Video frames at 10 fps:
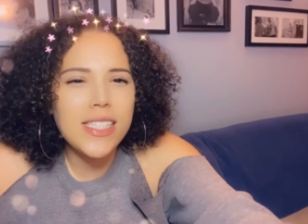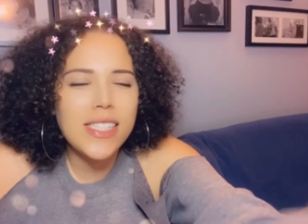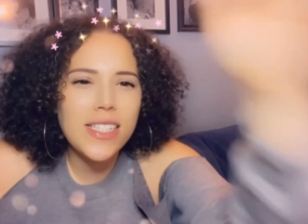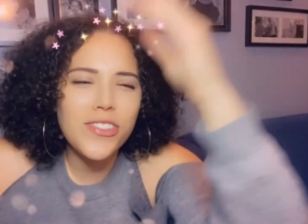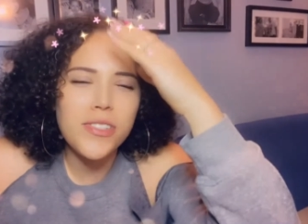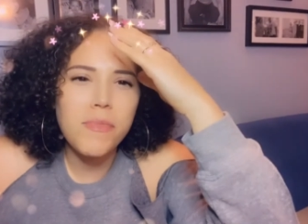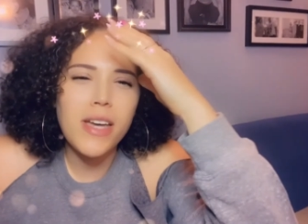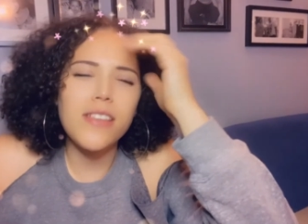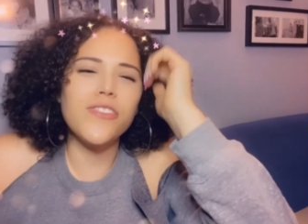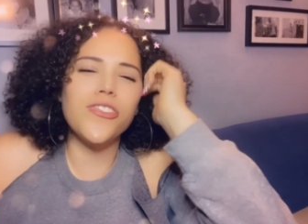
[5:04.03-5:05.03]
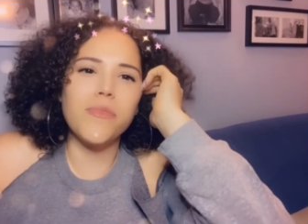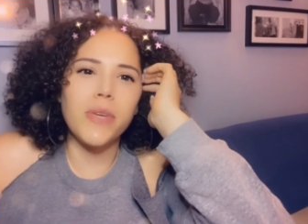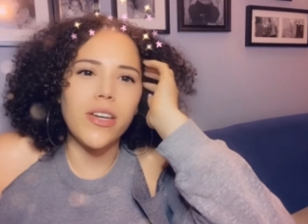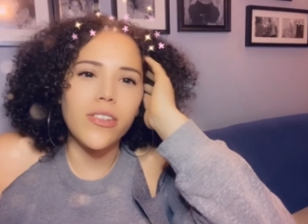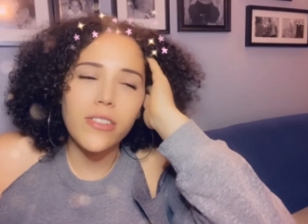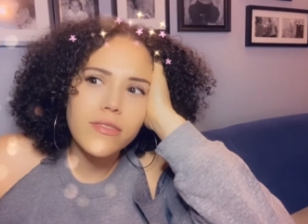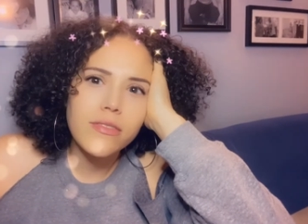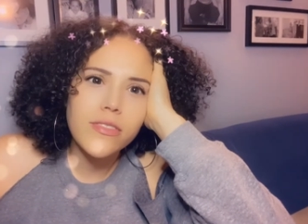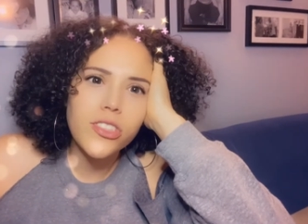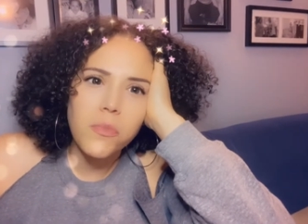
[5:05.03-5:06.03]
see Jamel.
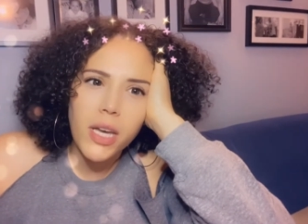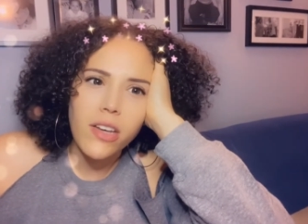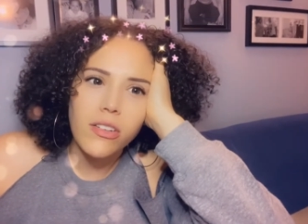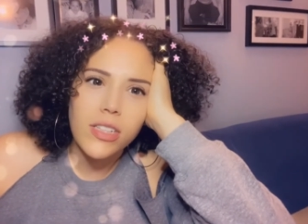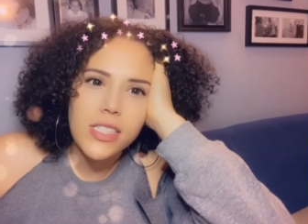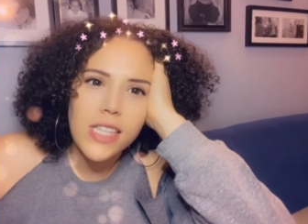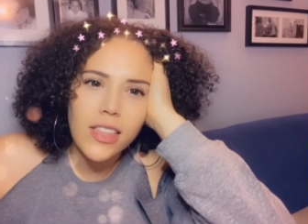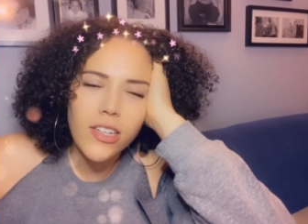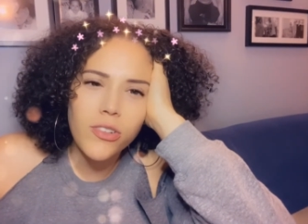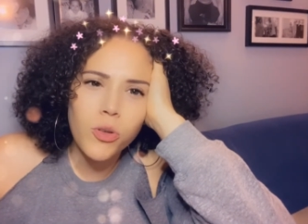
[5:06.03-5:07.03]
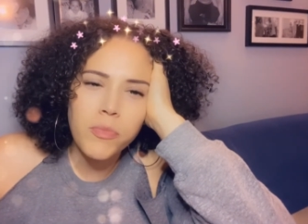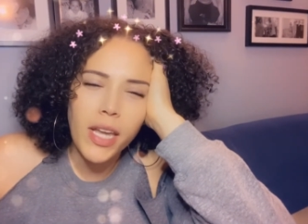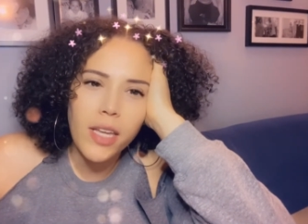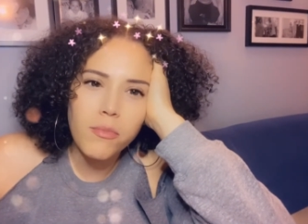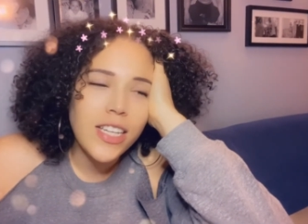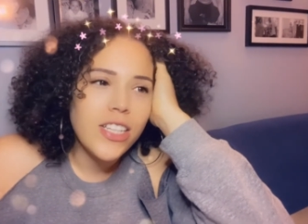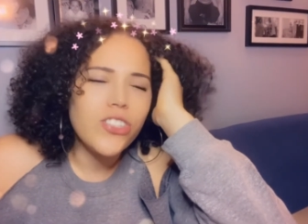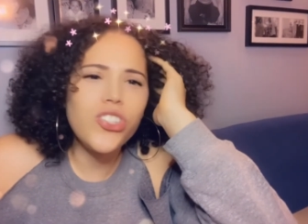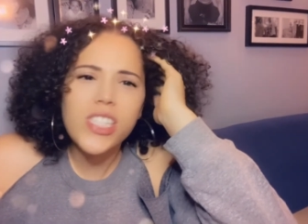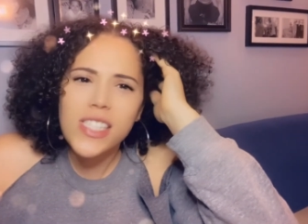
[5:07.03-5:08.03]
Is that their group name?
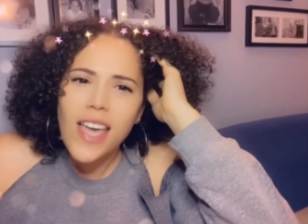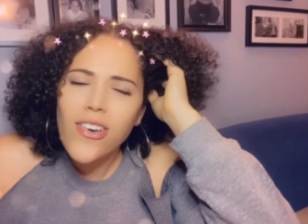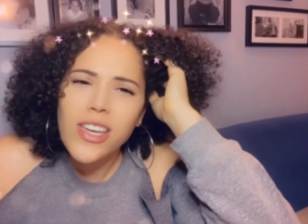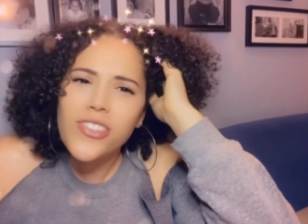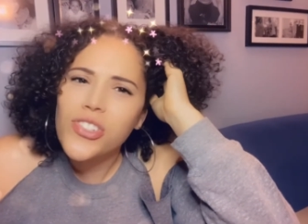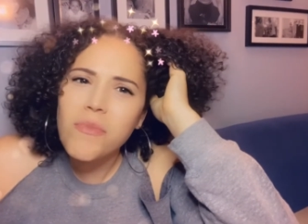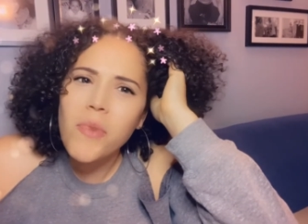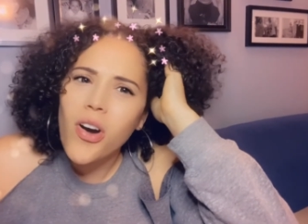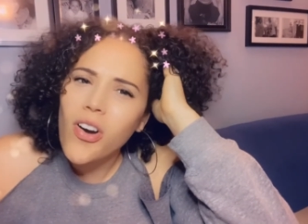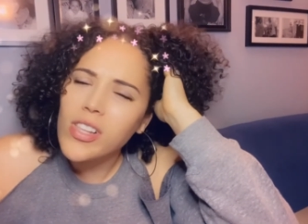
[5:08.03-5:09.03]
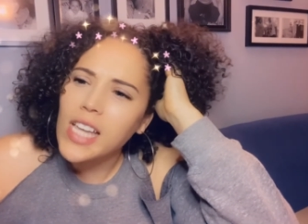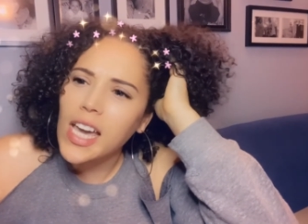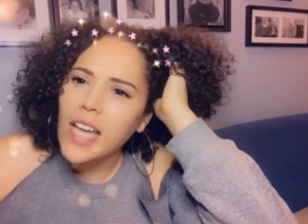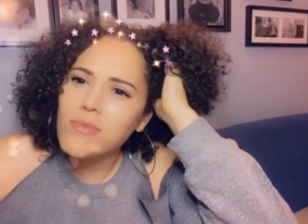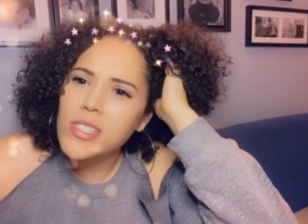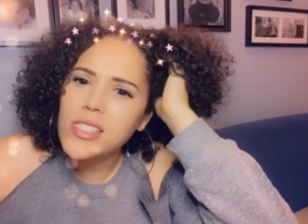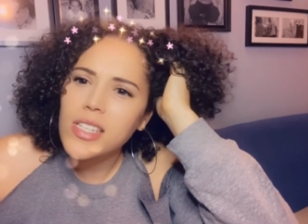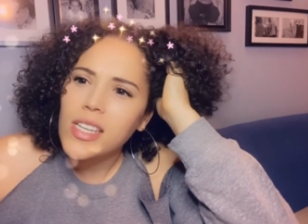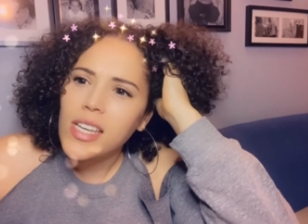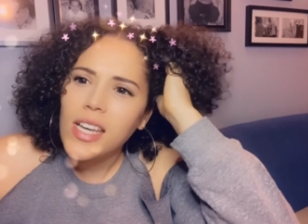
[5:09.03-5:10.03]
Giselle and Jamal. Like, I'm just,
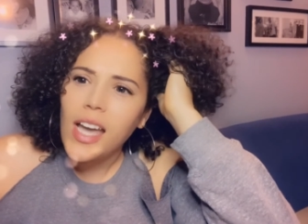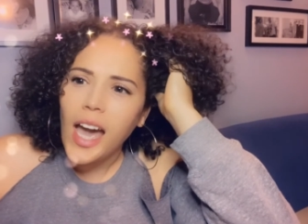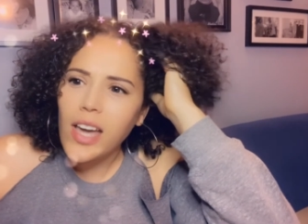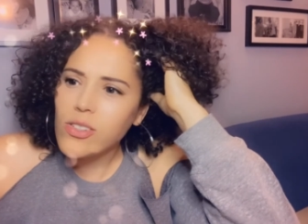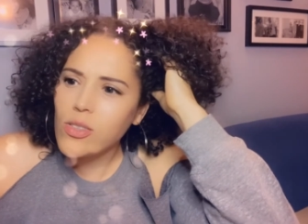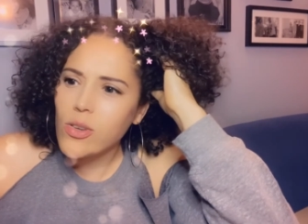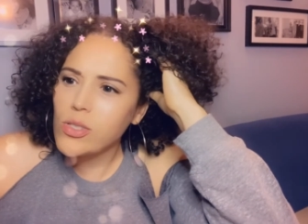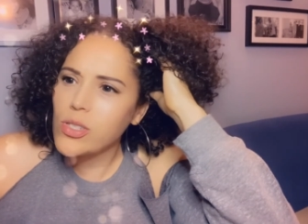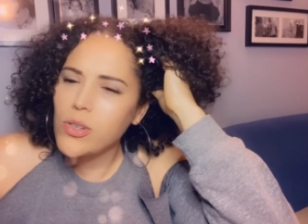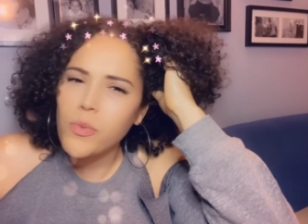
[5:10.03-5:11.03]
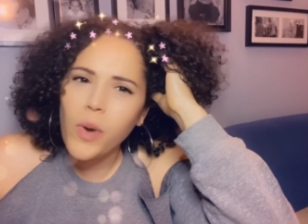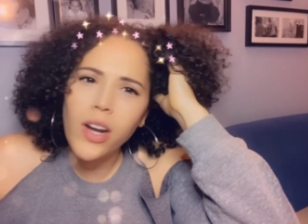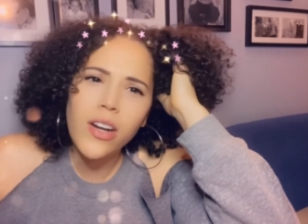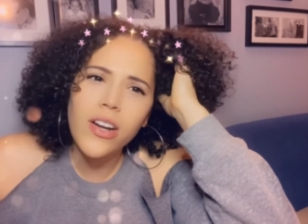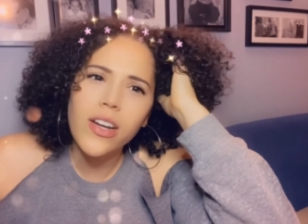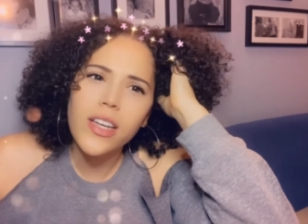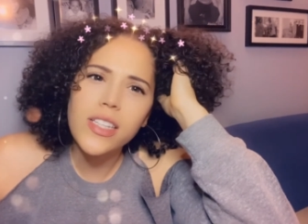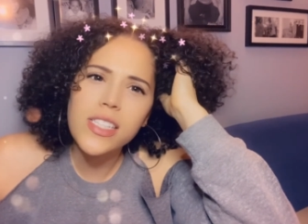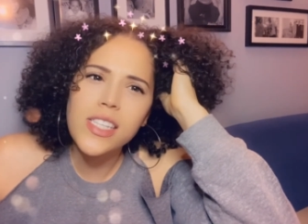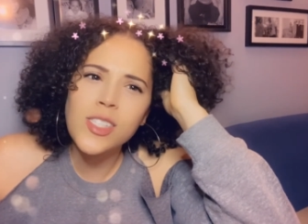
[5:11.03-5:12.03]
how do those two work?
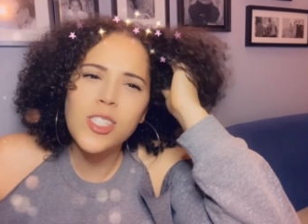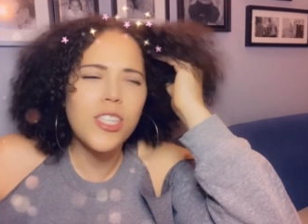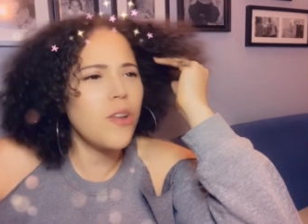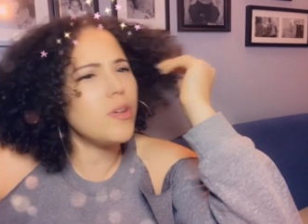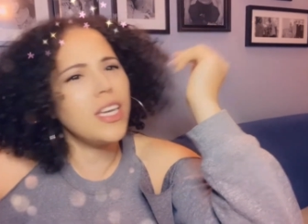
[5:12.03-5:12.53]
This is so